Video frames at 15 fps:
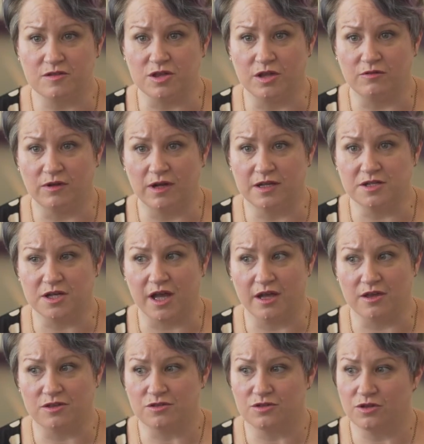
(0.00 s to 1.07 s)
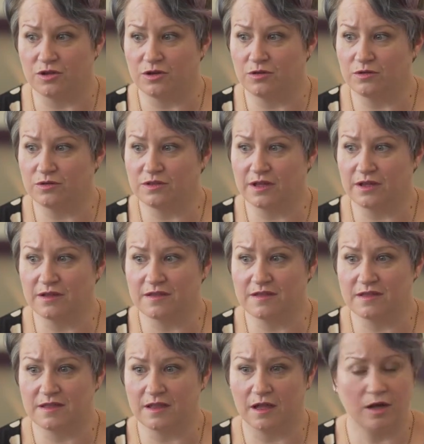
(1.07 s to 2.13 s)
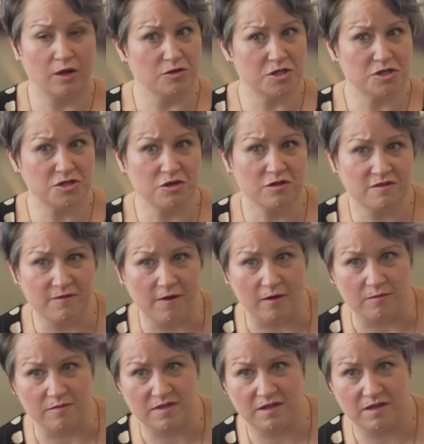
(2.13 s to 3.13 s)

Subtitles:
a general education journal, there's a lot to choose from.